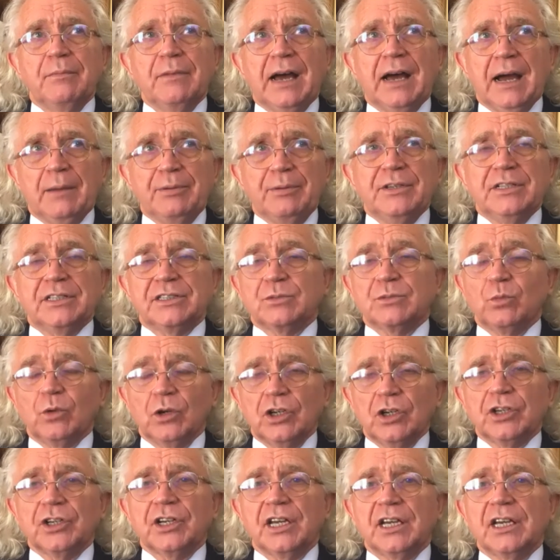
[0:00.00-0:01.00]
happiest
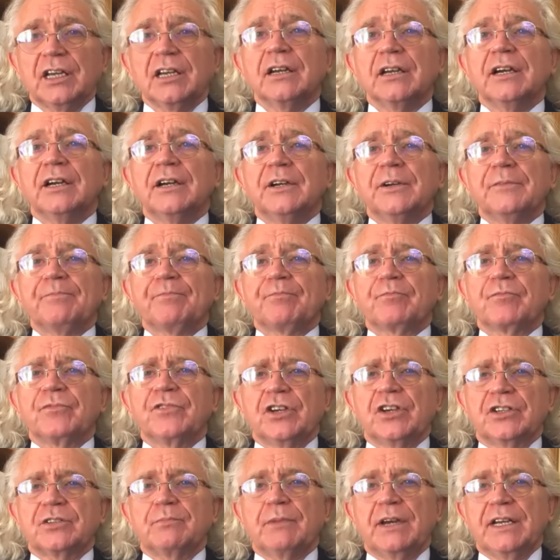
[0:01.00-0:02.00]
working,
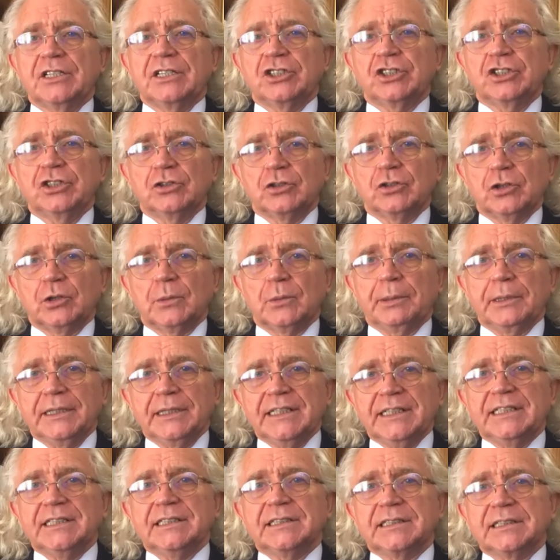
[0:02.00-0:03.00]
just make sure,
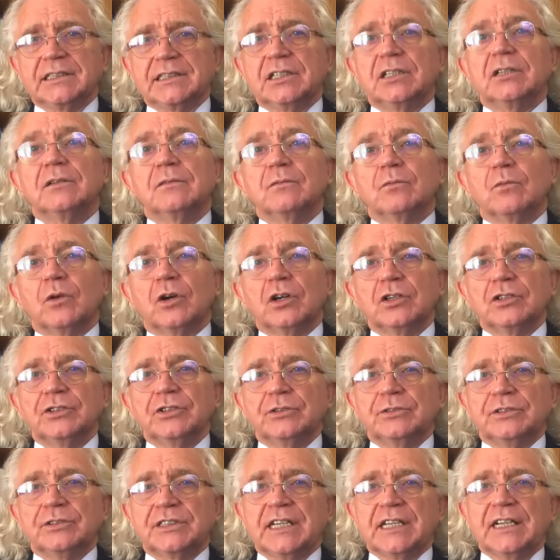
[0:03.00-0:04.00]
please, that what
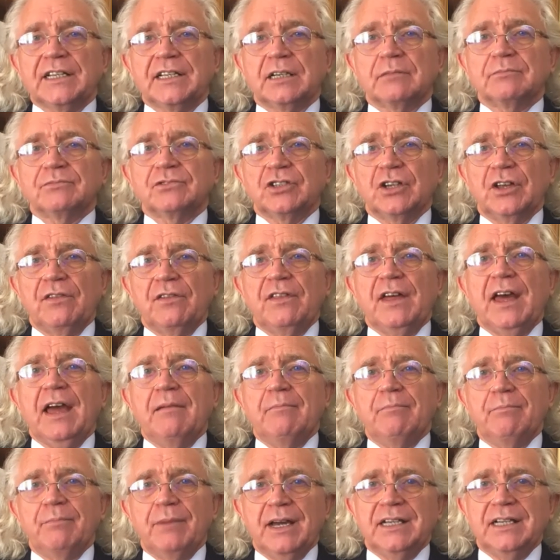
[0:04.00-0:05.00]
you send up to
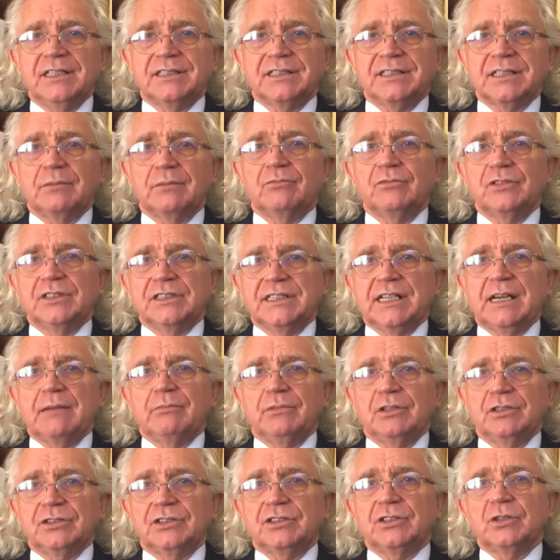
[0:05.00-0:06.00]
them bears some
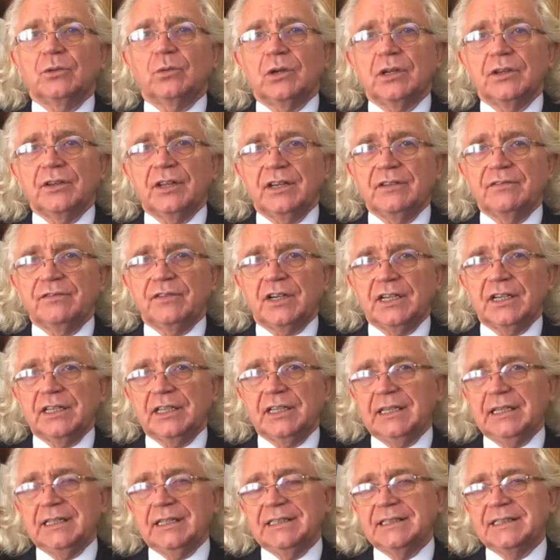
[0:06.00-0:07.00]
resemblance to what they
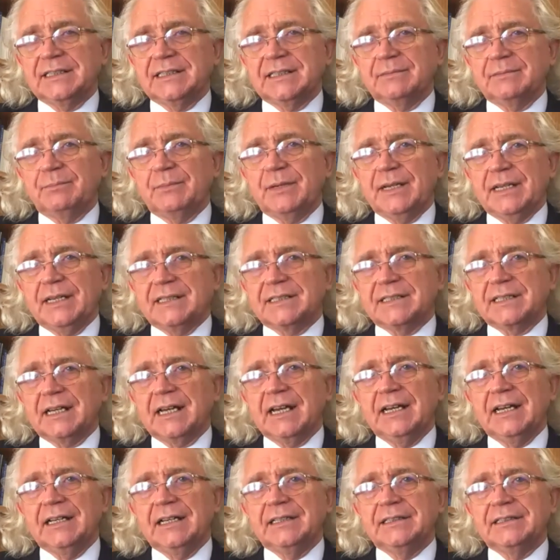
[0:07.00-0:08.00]
finally submit.
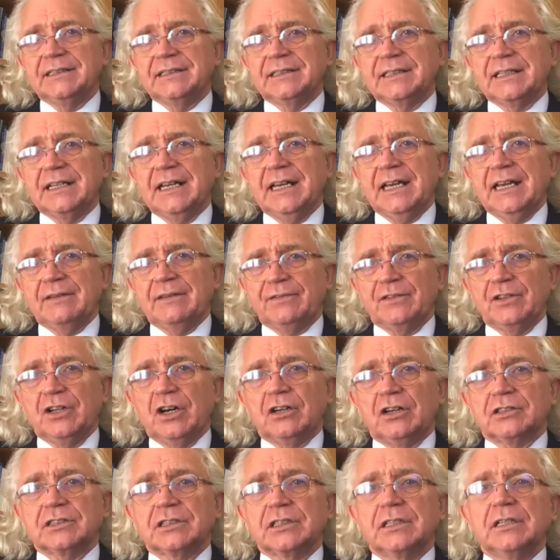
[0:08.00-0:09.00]
And if
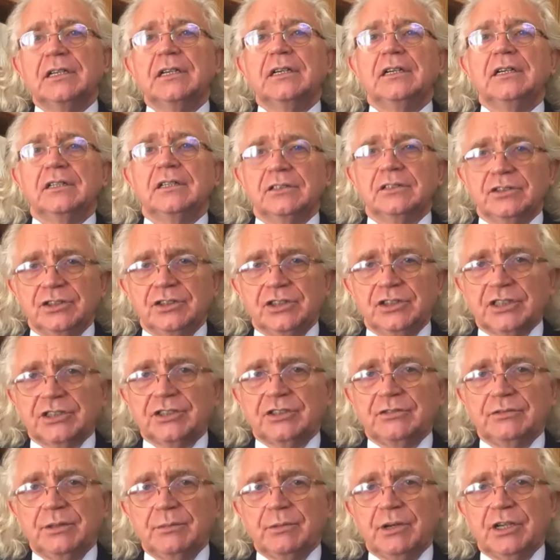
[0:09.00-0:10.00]
not,
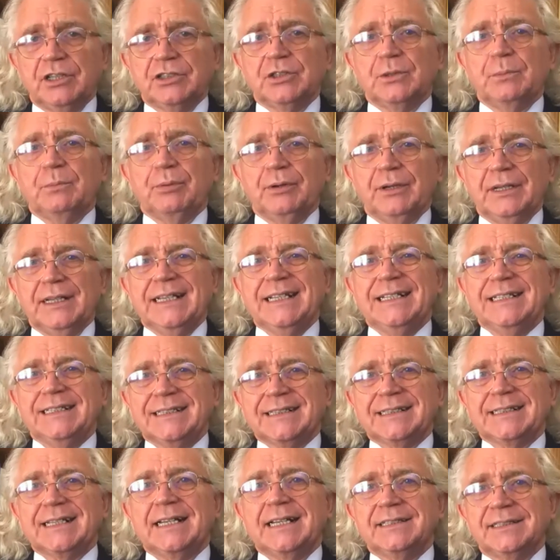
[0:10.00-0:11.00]
just to remind you,
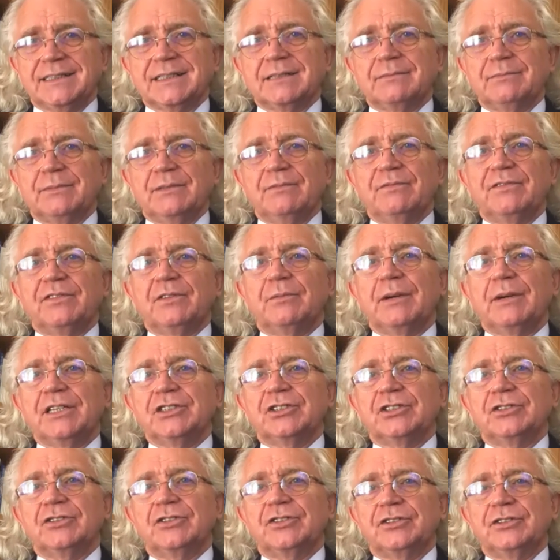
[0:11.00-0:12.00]
please send some
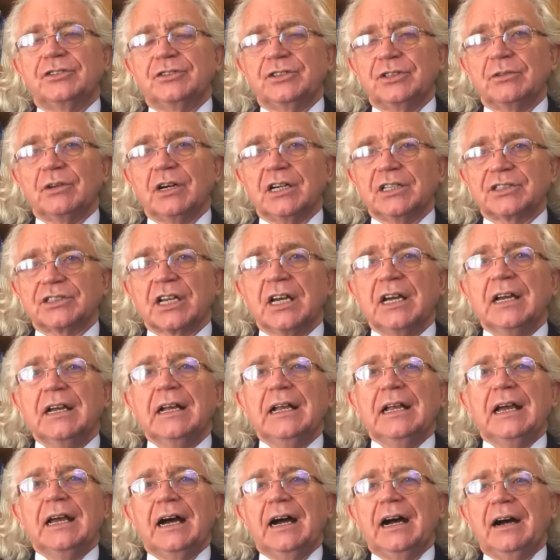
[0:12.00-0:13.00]
information through to us.
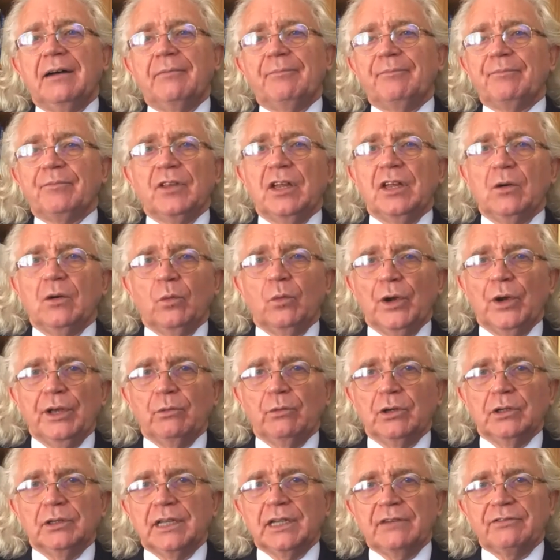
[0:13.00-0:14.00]
we
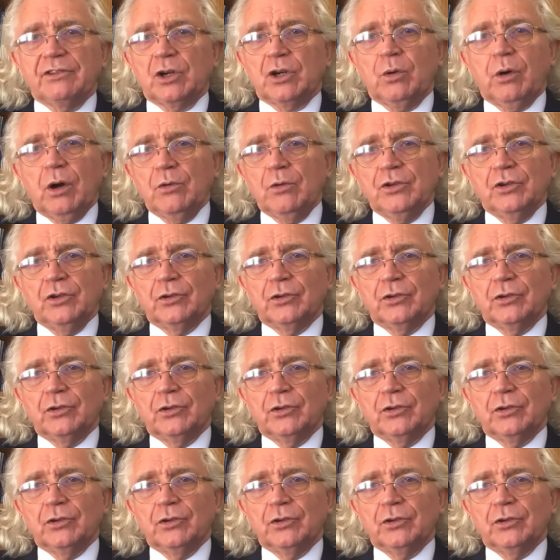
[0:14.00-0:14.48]
will never quote